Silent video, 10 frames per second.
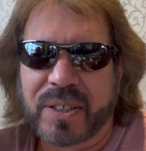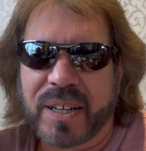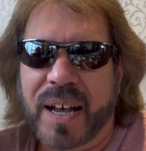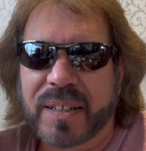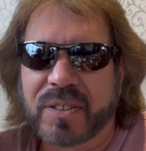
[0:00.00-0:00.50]
to
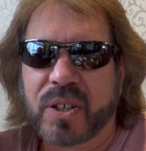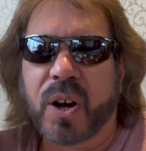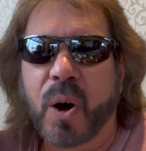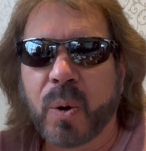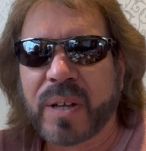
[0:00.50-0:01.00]
the to
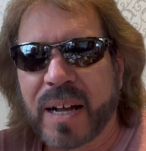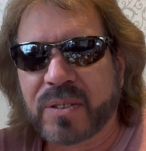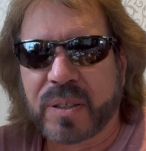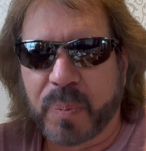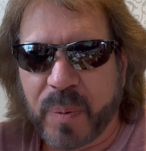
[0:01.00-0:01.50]
the
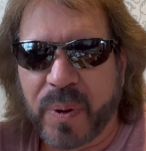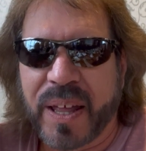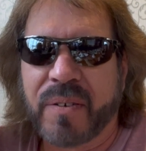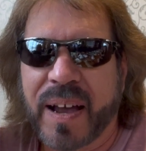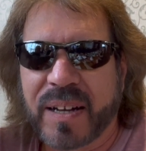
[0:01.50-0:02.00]
holdouts, to the people
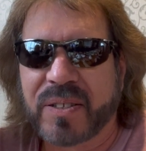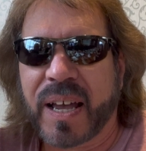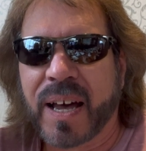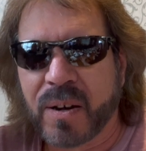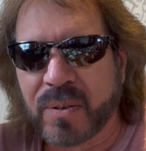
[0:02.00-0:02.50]
that are out of
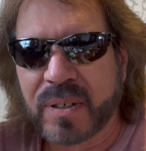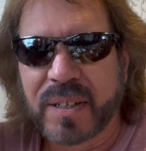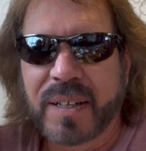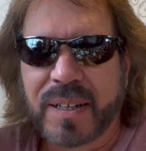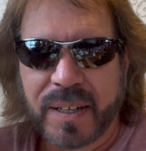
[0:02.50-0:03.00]
town.